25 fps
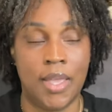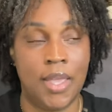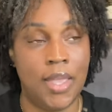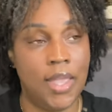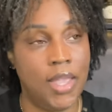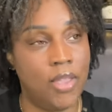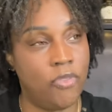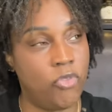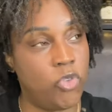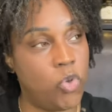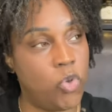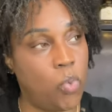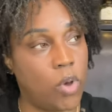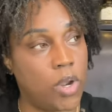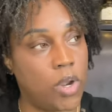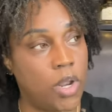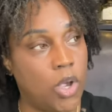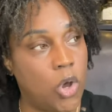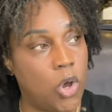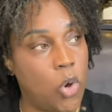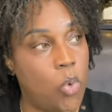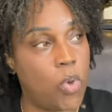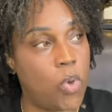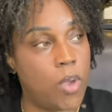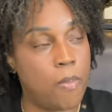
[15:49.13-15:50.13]
If you want to
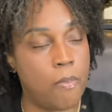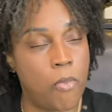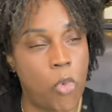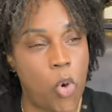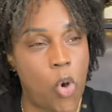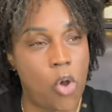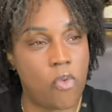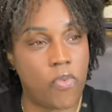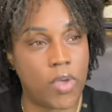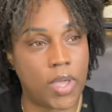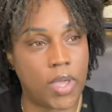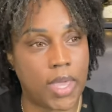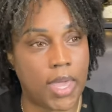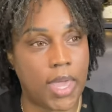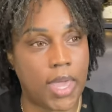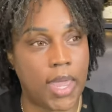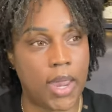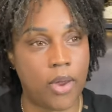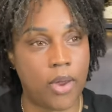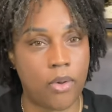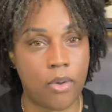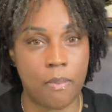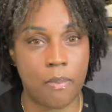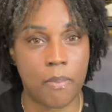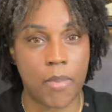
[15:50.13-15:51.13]
go with more of a
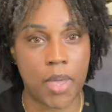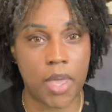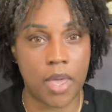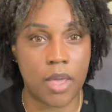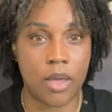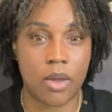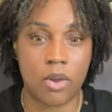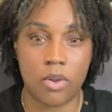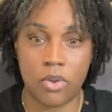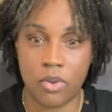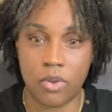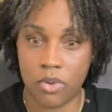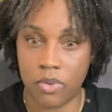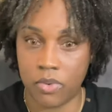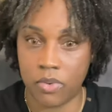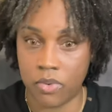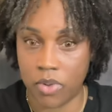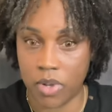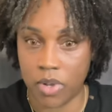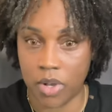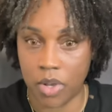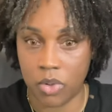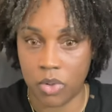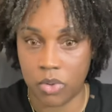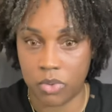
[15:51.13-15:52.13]
caramel
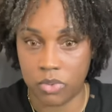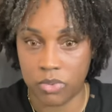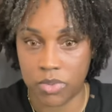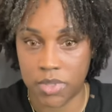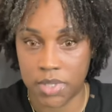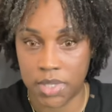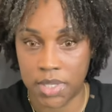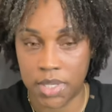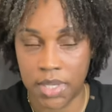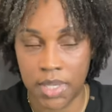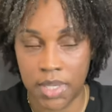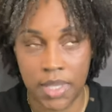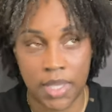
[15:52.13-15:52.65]
note,